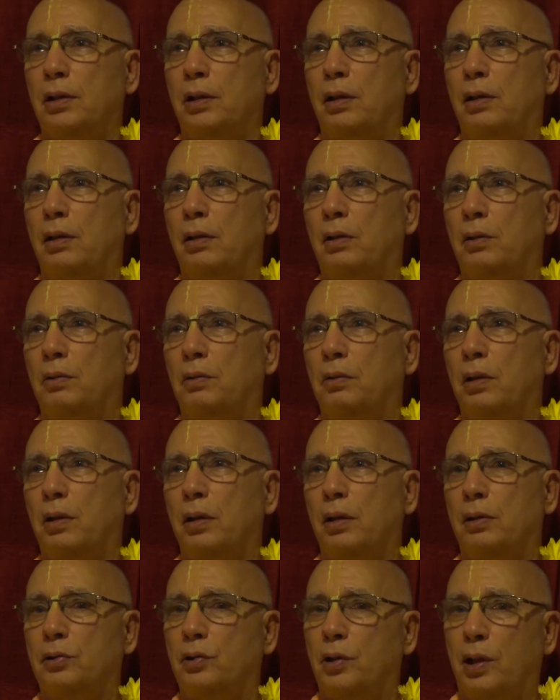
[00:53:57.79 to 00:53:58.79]
You know,
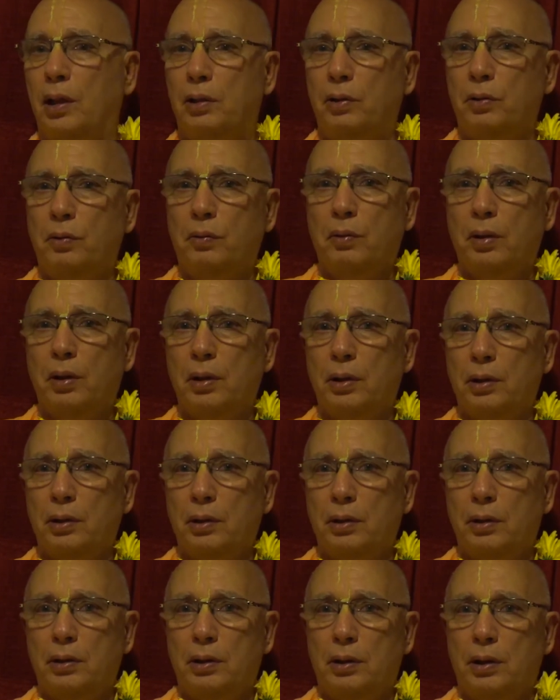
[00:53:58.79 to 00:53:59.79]
I'll try to,
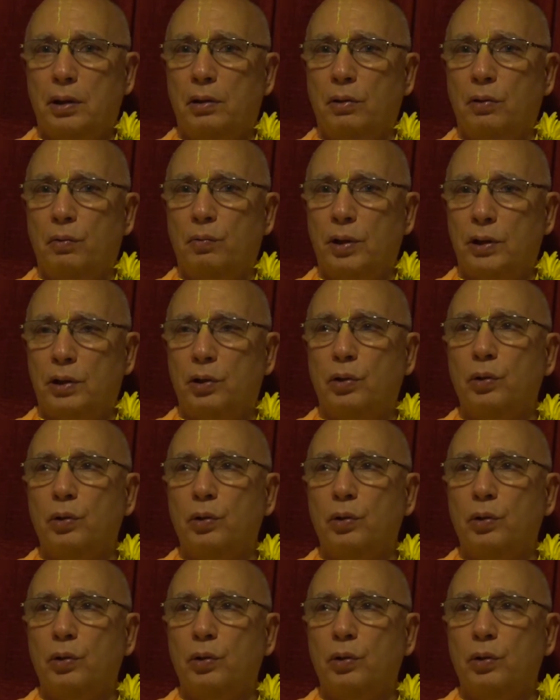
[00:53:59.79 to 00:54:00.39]
you know, what